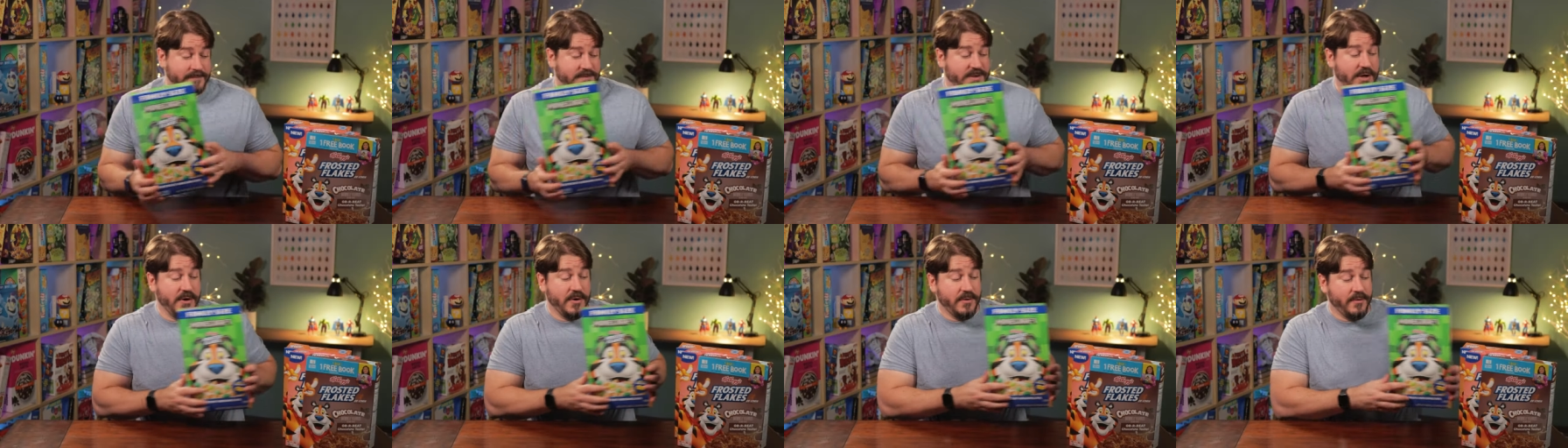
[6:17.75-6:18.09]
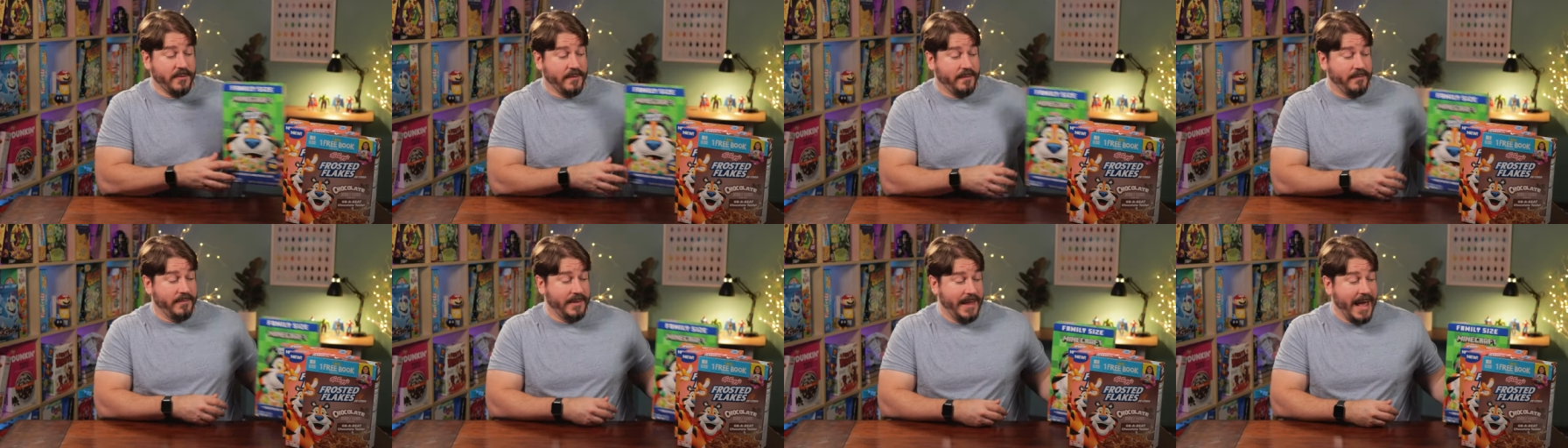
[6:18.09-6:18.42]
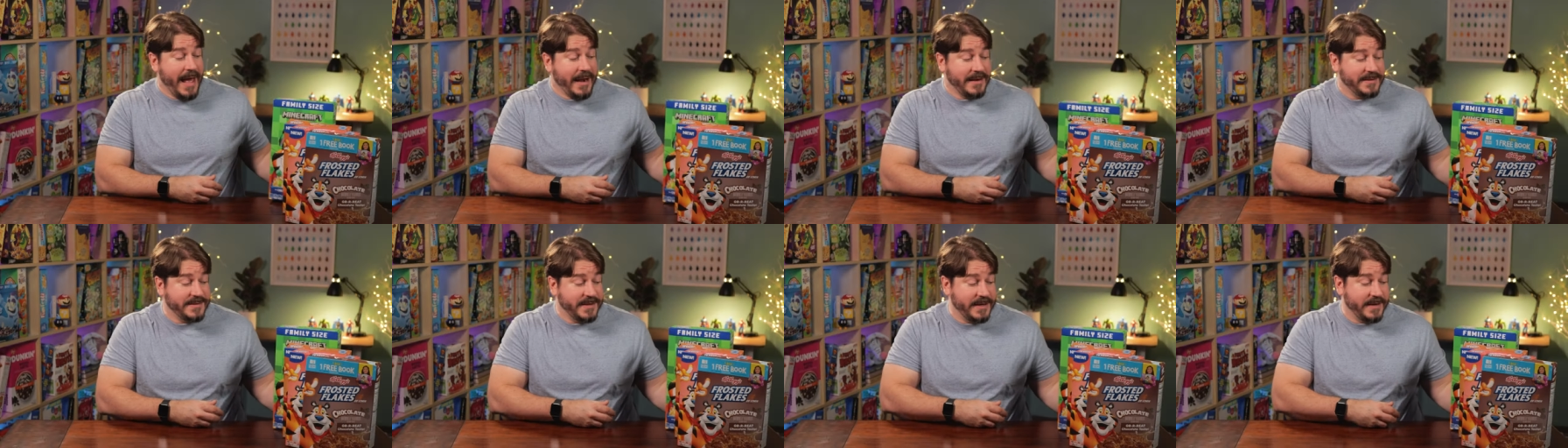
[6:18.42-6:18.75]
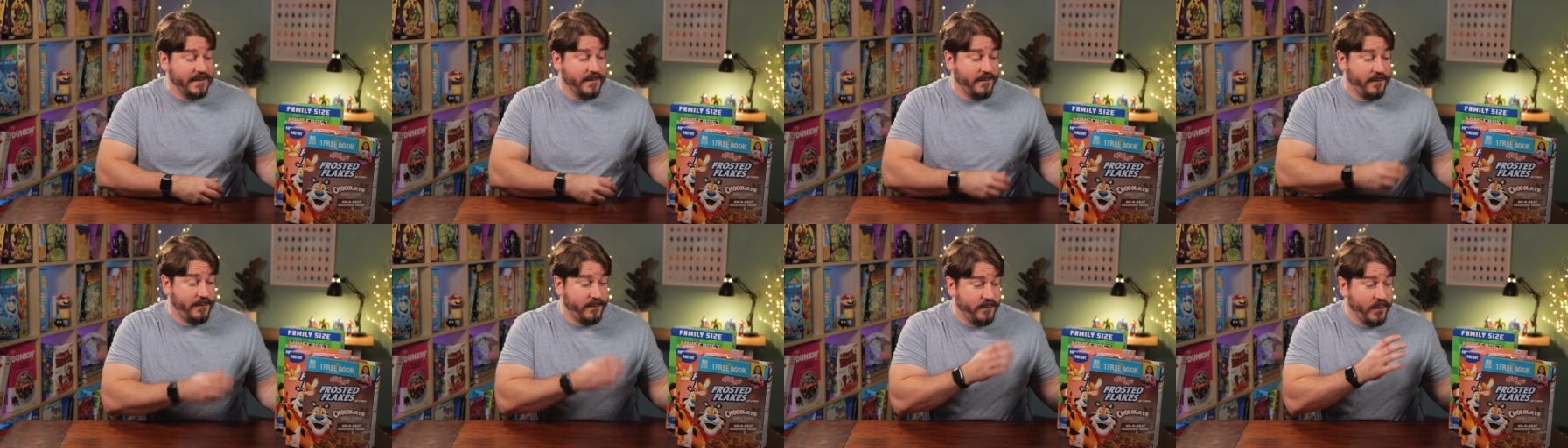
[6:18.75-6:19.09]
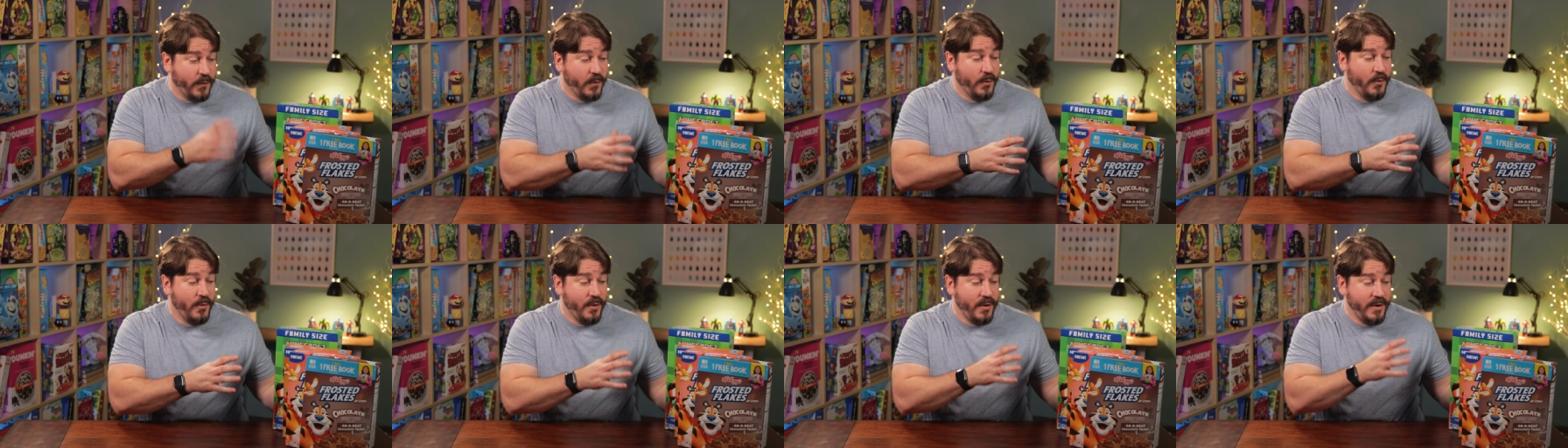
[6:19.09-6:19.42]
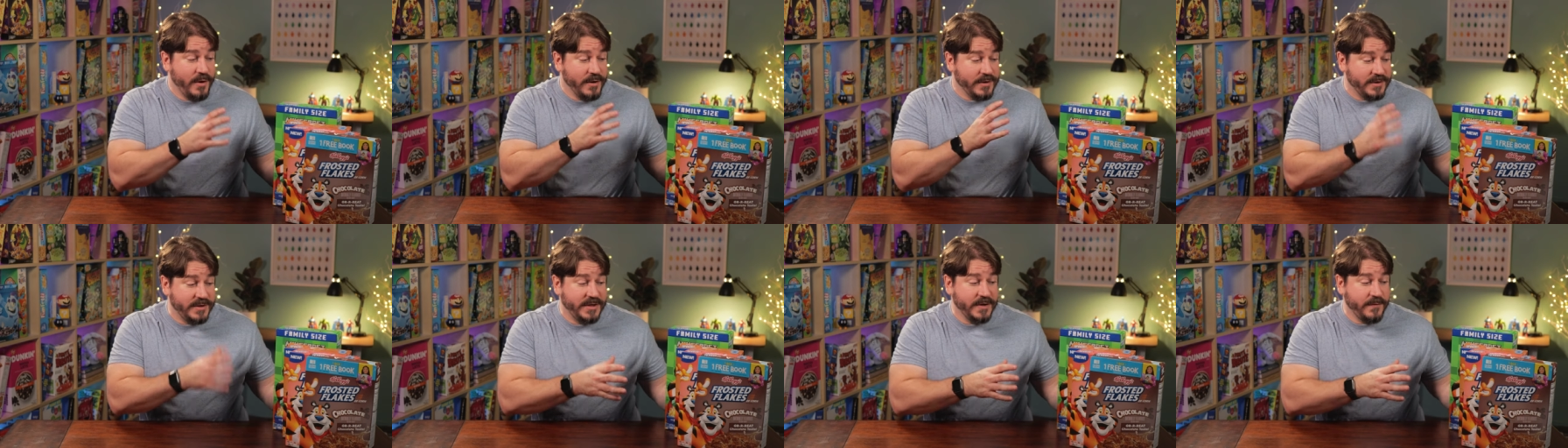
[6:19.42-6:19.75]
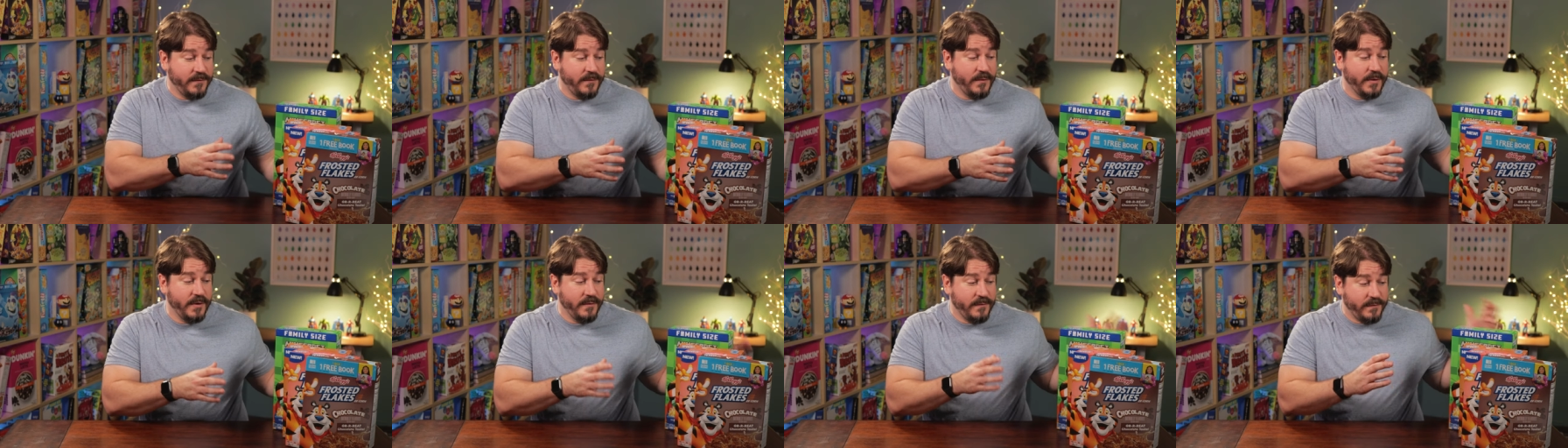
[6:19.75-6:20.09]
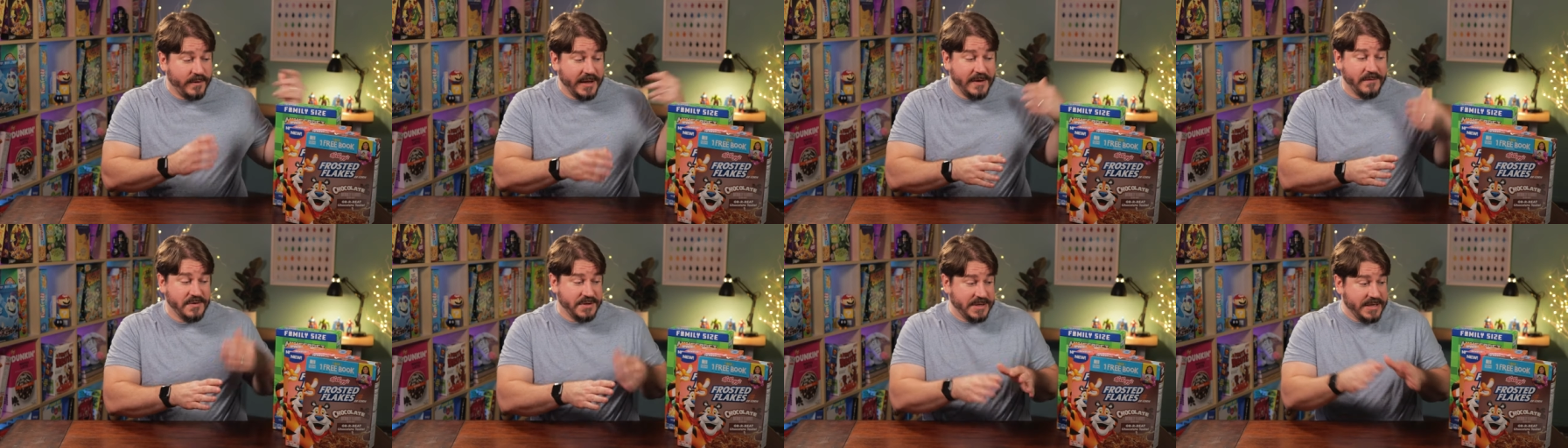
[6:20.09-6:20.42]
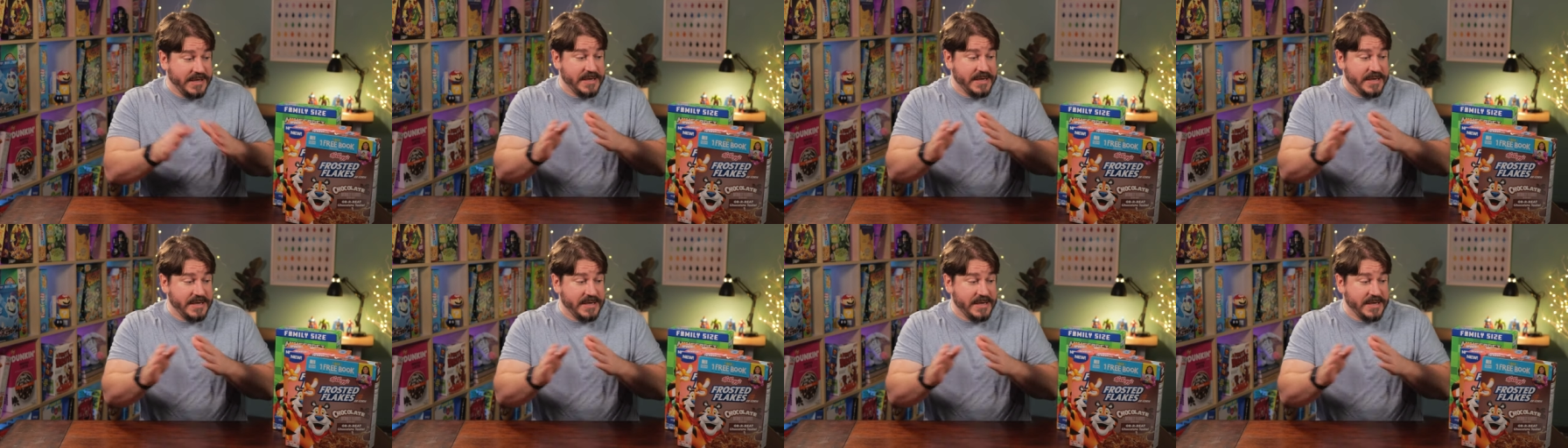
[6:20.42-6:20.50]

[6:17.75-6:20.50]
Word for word: So that is it. Four different flavors.